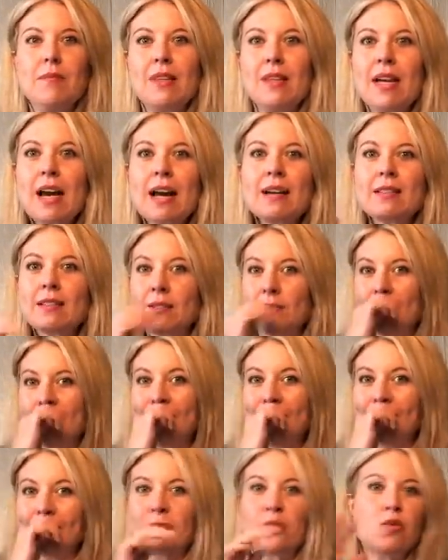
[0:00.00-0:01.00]
last
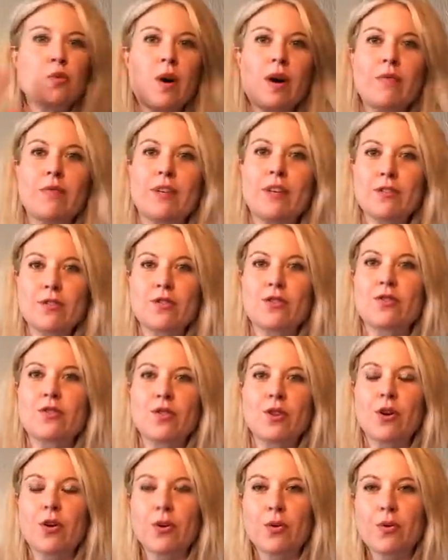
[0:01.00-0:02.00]
12 years or
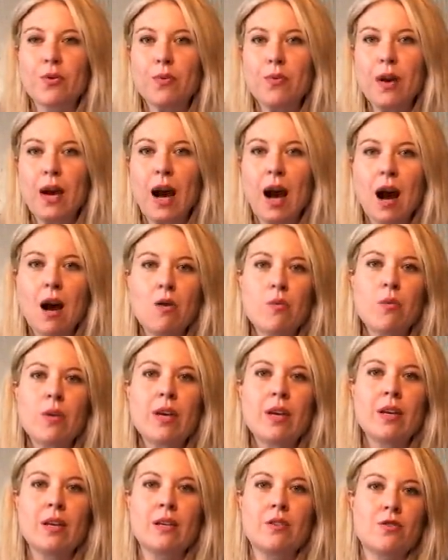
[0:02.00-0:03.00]
so, how
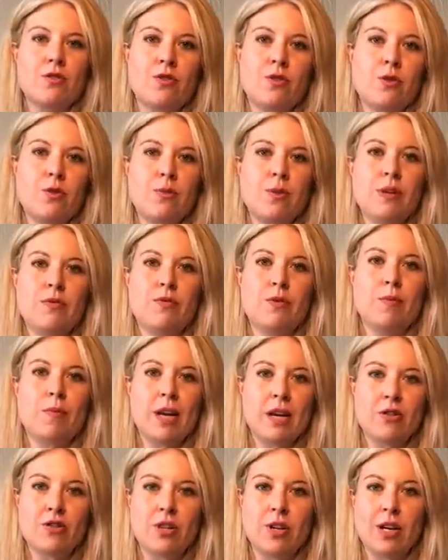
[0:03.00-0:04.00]
we consume
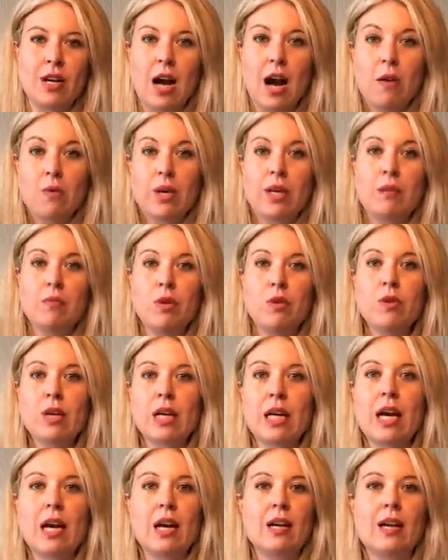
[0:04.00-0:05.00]
information and how we
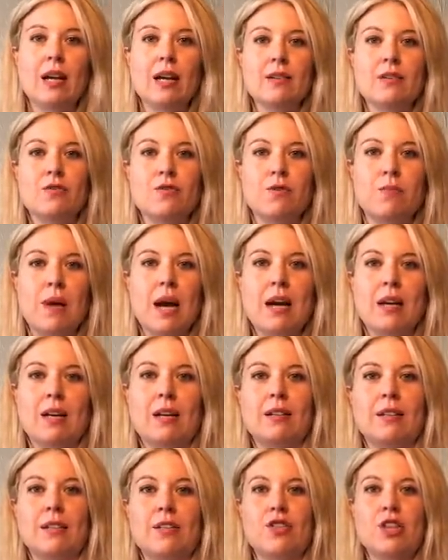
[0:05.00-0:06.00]
communicate has
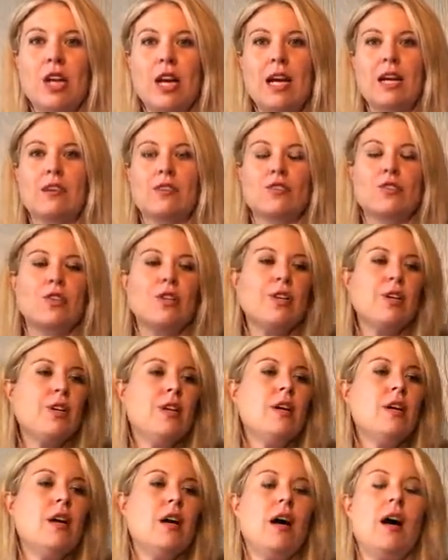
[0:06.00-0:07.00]
dramatically changed.
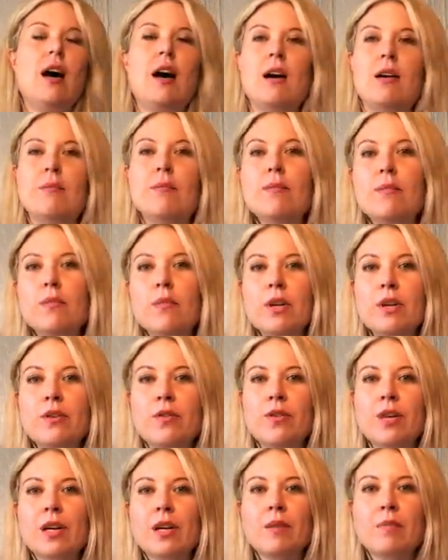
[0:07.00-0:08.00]
When you
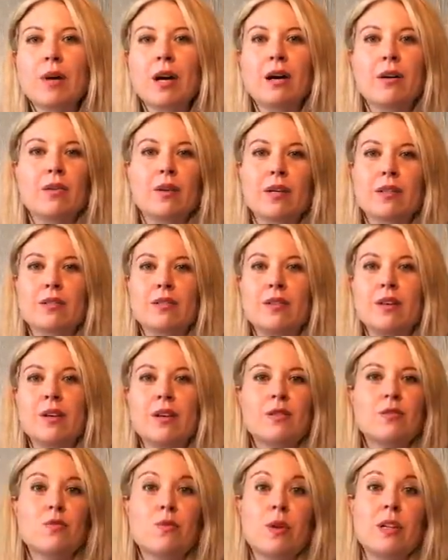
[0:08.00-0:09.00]
think about it's
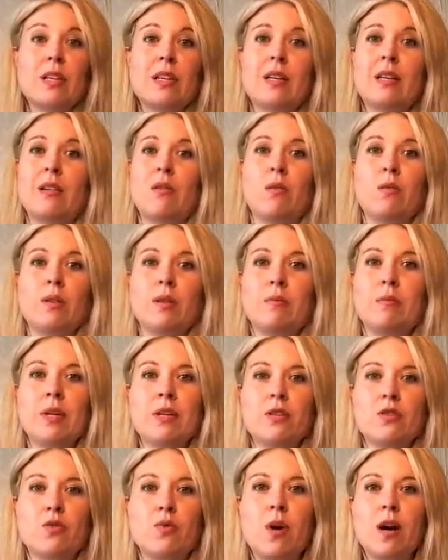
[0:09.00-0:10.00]
really only
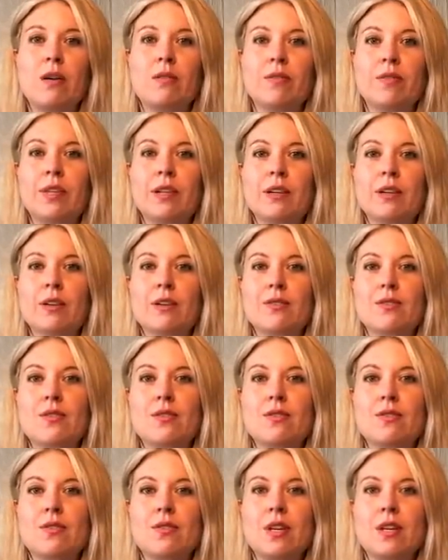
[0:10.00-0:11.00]
been 12 years
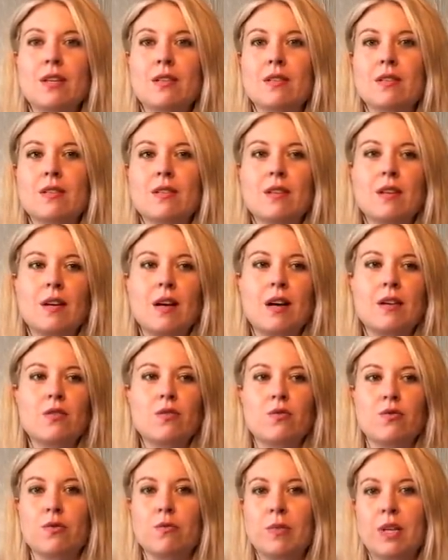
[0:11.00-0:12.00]
since
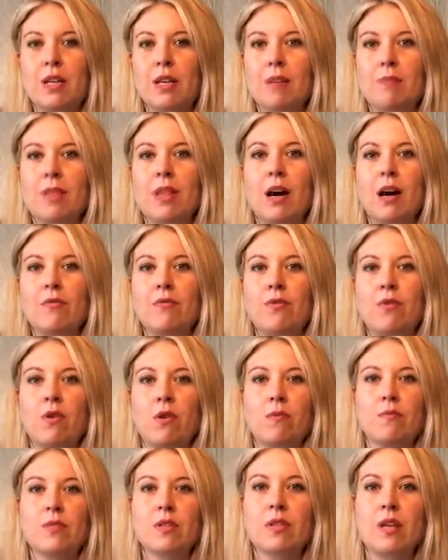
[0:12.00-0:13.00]
social media
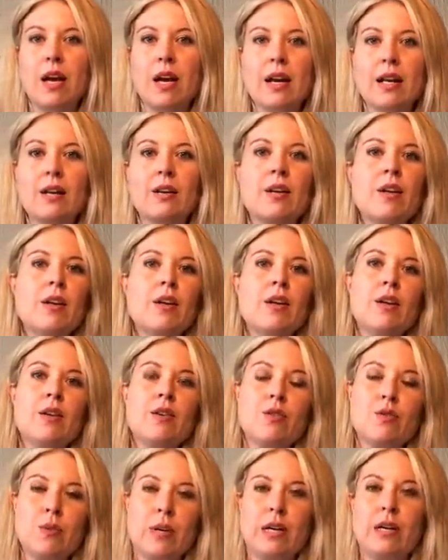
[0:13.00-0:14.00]
platforms like
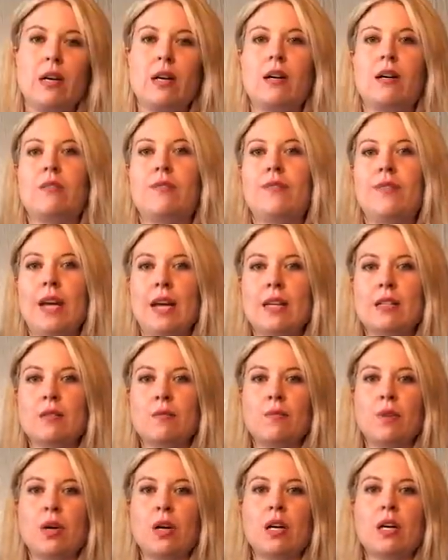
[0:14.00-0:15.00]
Twitter,
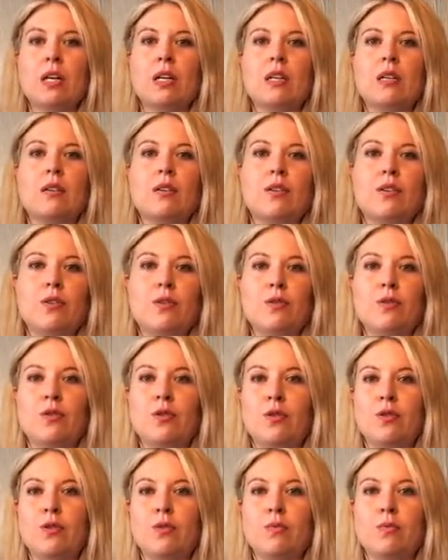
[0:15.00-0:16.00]
Facebook,
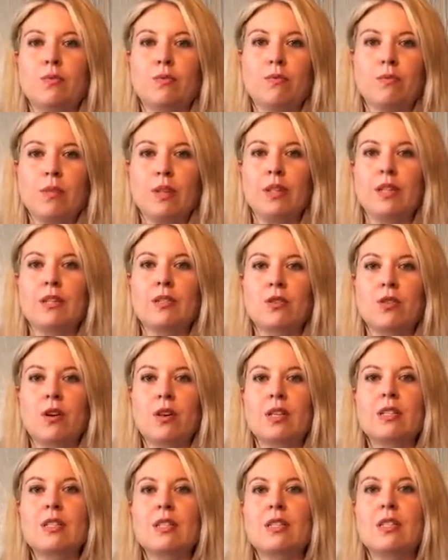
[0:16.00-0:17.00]
YouTube really
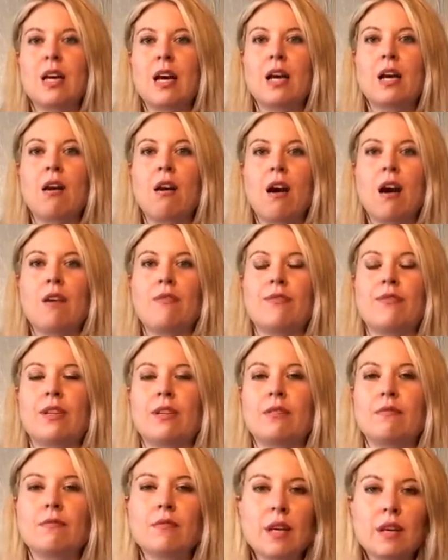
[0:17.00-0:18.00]
started to take off
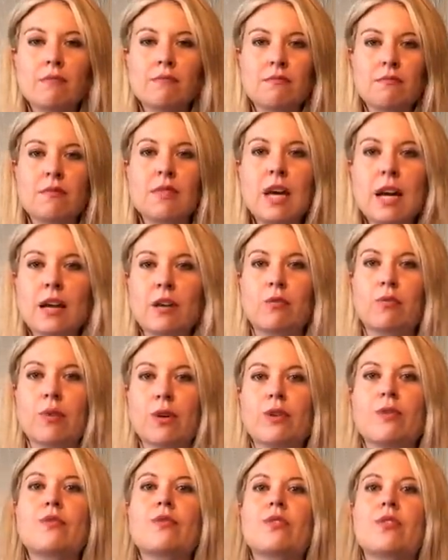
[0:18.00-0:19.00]
and take
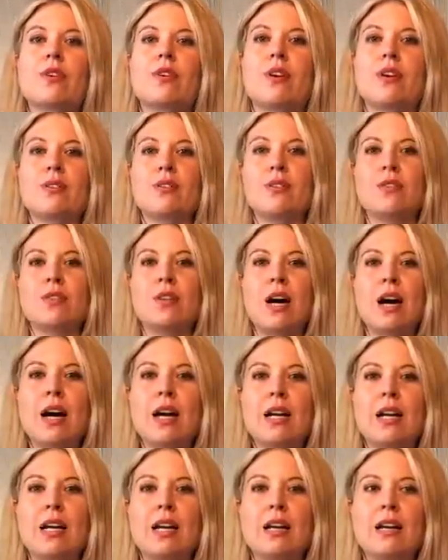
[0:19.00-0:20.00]
root in our
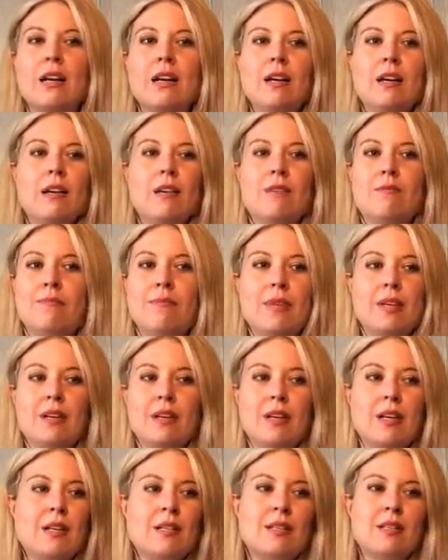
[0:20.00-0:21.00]
society.
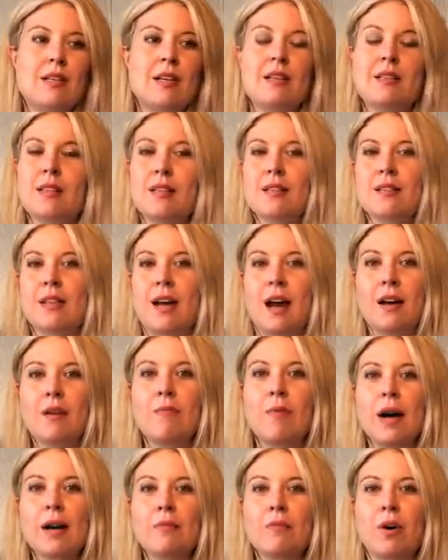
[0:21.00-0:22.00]
It's kind of
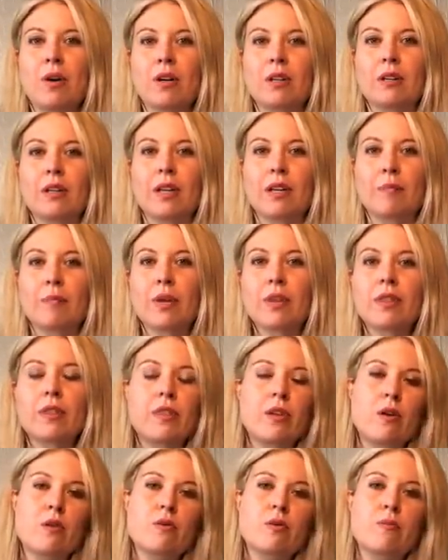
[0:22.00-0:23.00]
mind-boggling, but
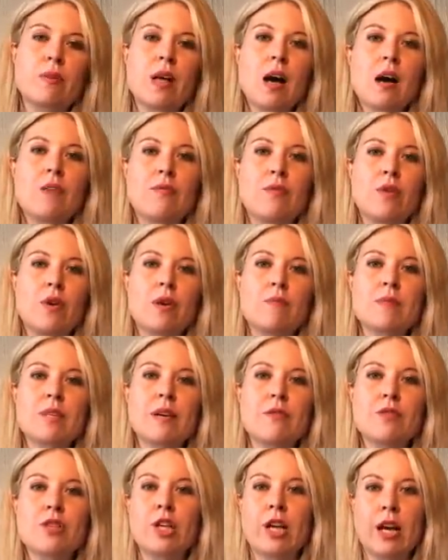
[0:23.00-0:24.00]
those platforms
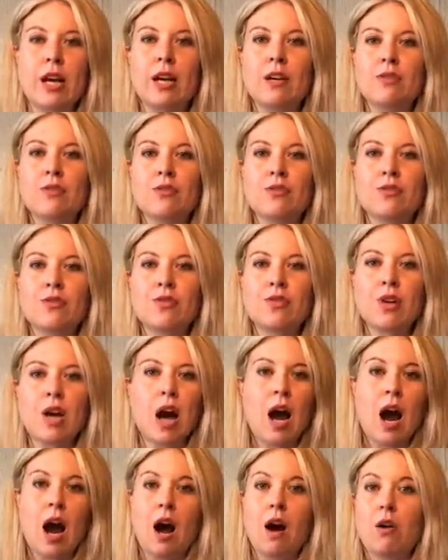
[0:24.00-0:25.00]
have changed
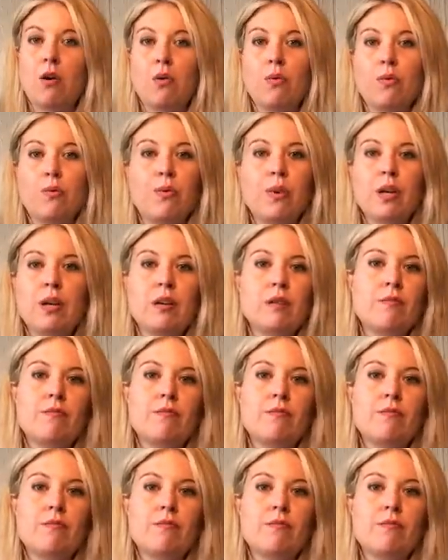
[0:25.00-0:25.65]
how we